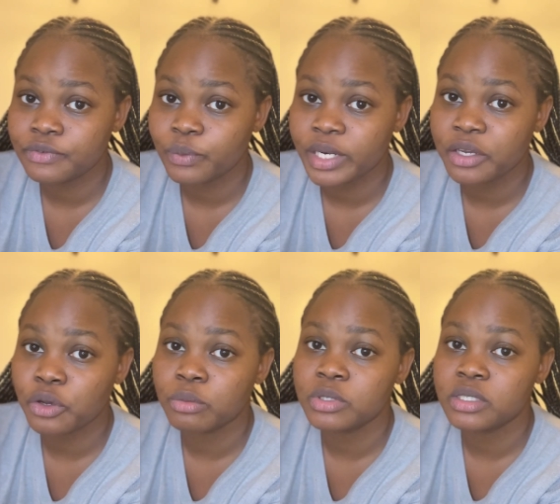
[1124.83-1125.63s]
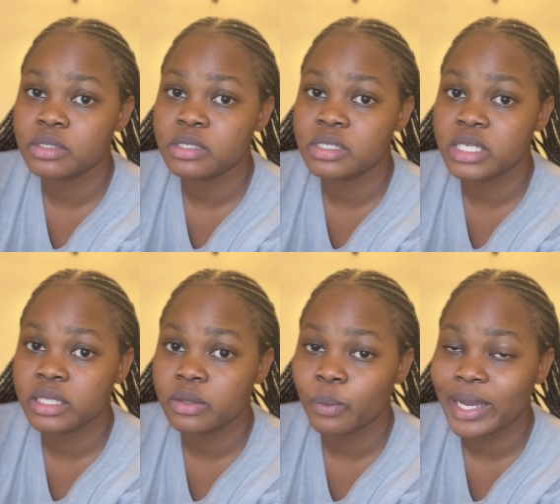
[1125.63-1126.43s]
when it comes to
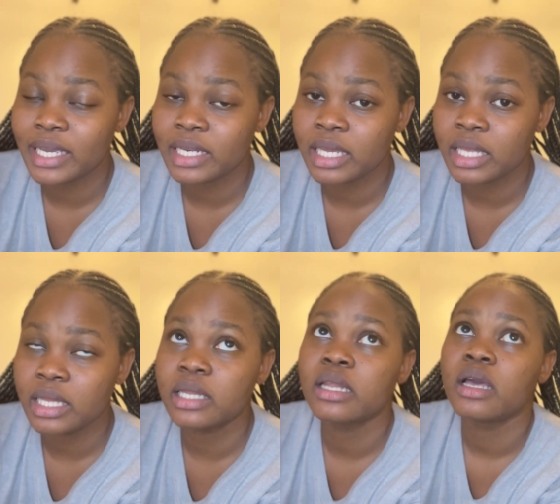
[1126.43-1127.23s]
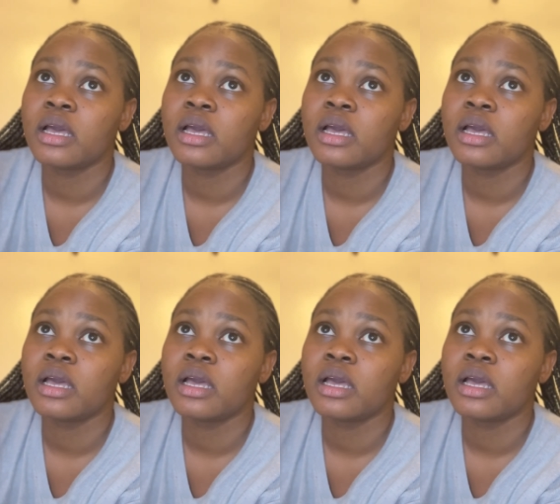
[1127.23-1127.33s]
teeth whitening,